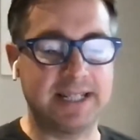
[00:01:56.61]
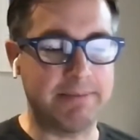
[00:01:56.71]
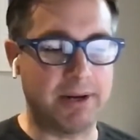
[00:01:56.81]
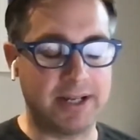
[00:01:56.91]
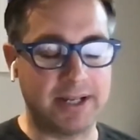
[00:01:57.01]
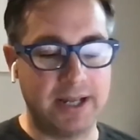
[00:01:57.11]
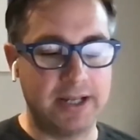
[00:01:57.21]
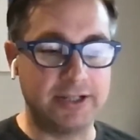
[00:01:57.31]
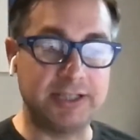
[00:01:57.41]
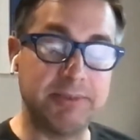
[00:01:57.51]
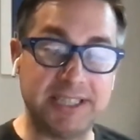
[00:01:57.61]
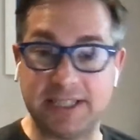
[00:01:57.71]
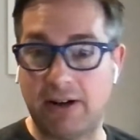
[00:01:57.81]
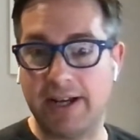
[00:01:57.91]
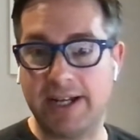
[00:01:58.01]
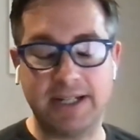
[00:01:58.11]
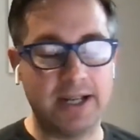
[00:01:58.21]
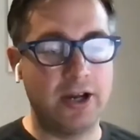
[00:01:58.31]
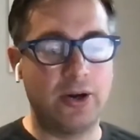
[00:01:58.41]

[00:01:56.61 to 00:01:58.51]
They might do some design,